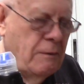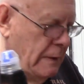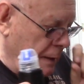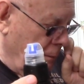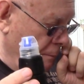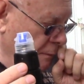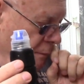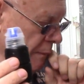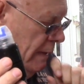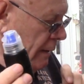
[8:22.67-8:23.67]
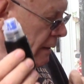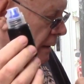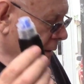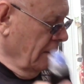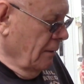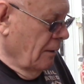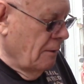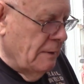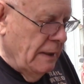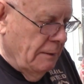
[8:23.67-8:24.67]
of A.
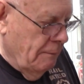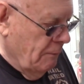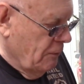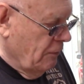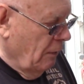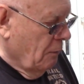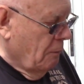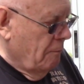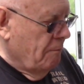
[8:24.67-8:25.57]
Alright, so